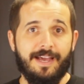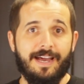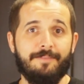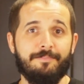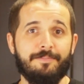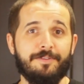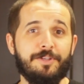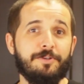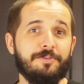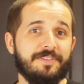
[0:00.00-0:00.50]

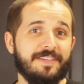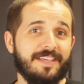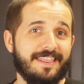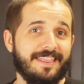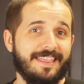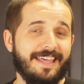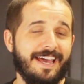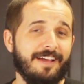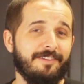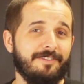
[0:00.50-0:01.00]
I'm using
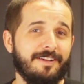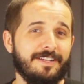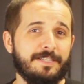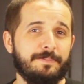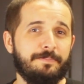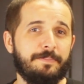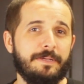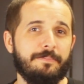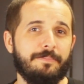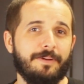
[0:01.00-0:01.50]
that
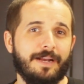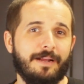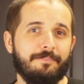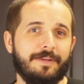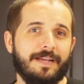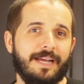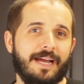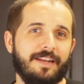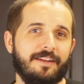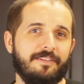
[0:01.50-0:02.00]
recipe, but
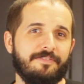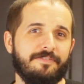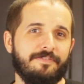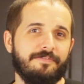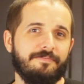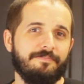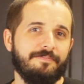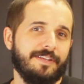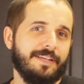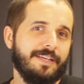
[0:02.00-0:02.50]
I'm kind of
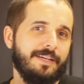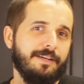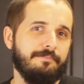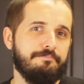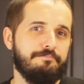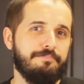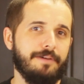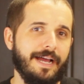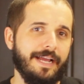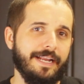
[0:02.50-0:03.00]

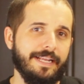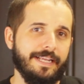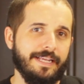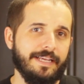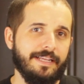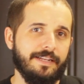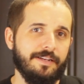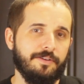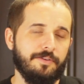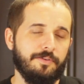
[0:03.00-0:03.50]
combining
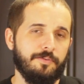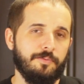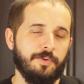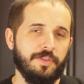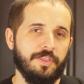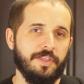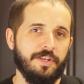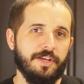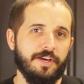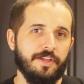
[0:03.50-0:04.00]
it
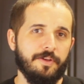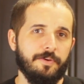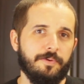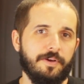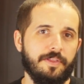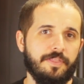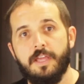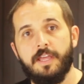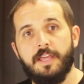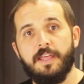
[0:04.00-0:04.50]
with another
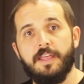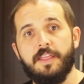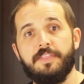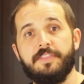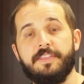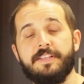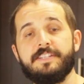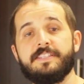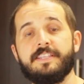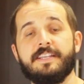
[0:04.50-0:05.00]
one.
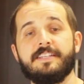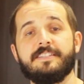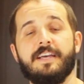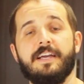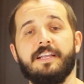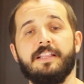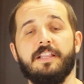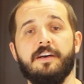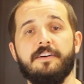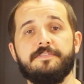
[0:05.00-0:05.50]

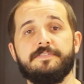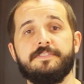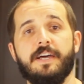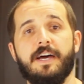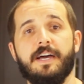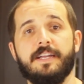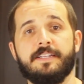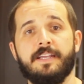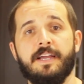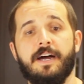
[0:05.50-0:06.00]

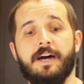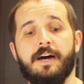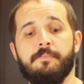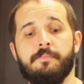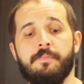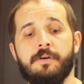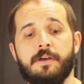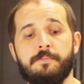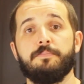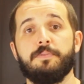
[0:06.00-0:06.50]

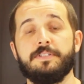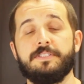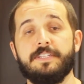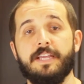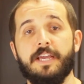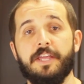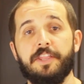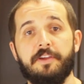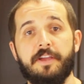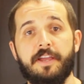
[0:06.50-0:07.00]
TheseThingsILove.com put
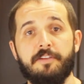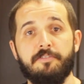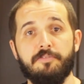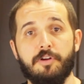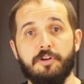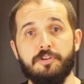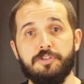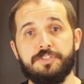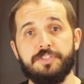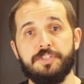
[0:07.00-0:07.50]
together a
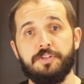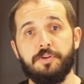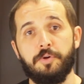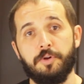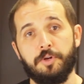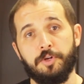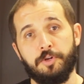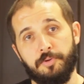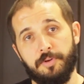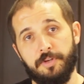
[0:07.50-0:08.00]
roasted
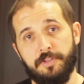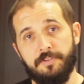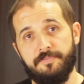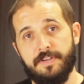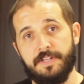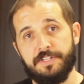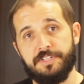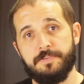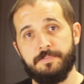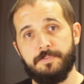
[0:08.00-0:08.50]
or grilled
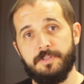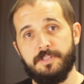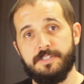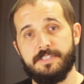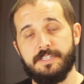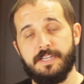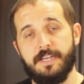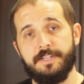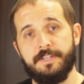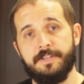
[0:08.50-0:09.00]
vegetable
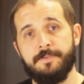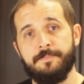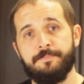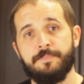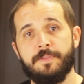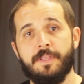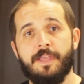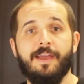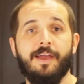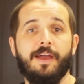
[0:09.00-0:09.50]
lasagna.
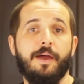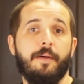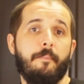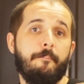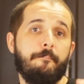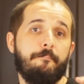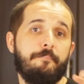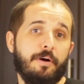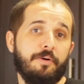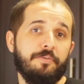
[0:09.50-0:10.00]

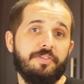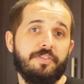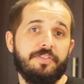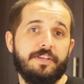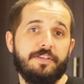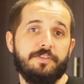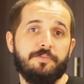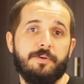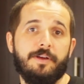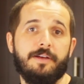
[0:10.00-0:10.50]
Both of
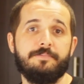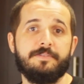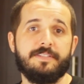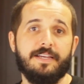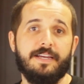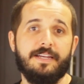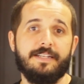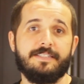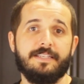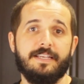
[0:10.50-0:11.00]
these
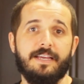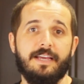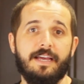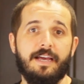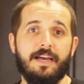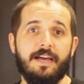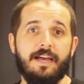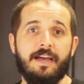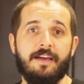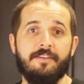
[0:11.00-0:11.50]
websites
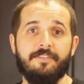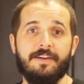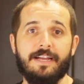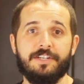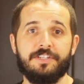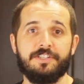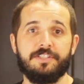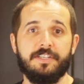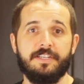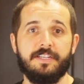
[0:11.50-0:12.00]
have
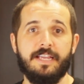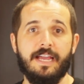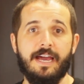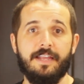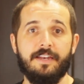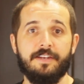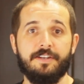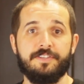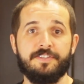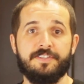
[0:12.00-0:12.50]
actually
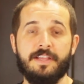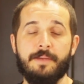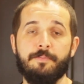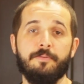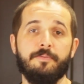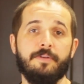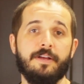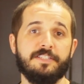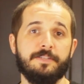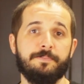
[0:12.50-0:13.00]
got
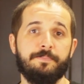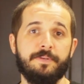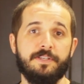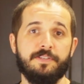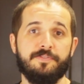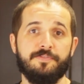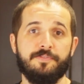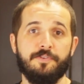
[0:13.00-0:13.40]
separate recipes